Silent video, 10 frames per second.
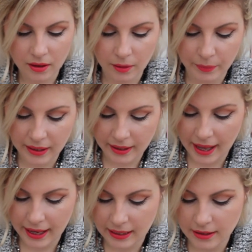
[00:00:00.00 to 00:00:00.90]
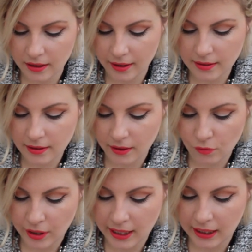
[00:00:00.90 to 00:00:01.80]
Let me get into this because I
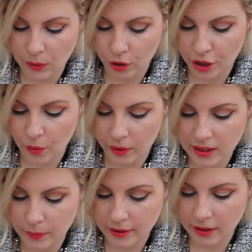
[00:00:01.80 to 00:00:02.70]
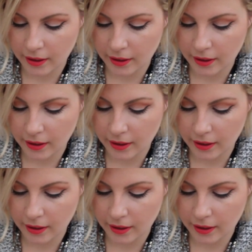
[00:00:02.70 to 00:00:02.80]
really want to know what it smells